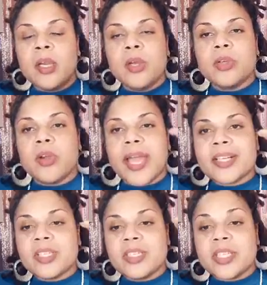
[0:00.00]
you're
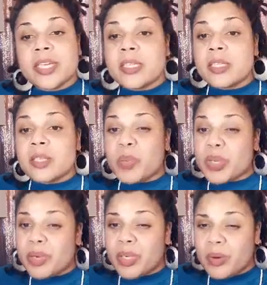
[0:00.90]
actually chasing
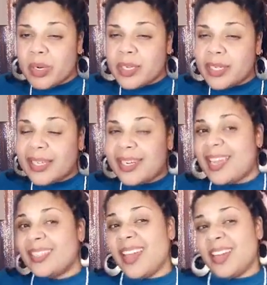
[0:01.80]
superiority and
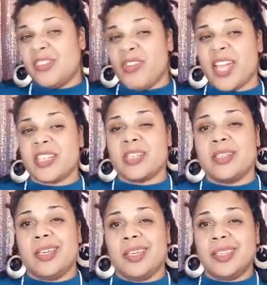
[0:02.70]
not
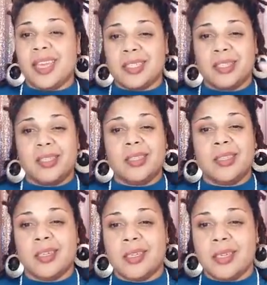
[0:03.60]
satisfaction, and that's
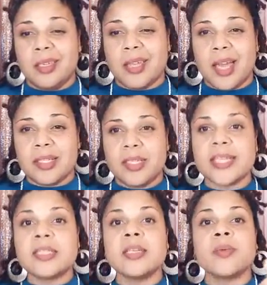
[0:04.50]

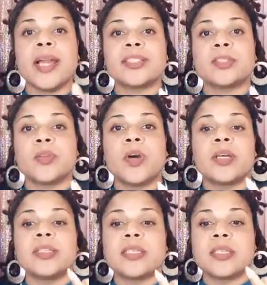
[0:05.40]
that's the irrational
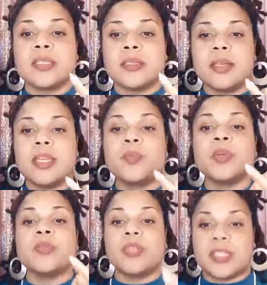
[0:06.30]
thought that's
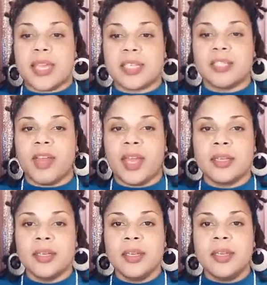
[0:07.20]
keeping you dissatisfied.
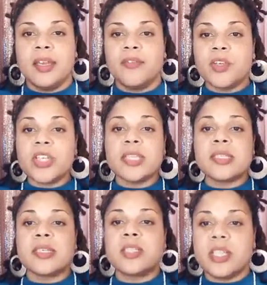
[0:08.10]
If you're
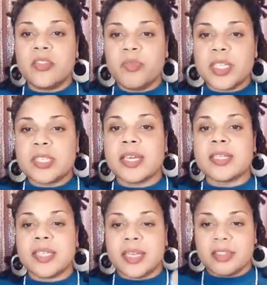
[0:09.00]
chasing achievement instead
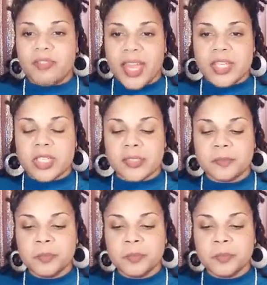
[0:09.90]
of satisfaction,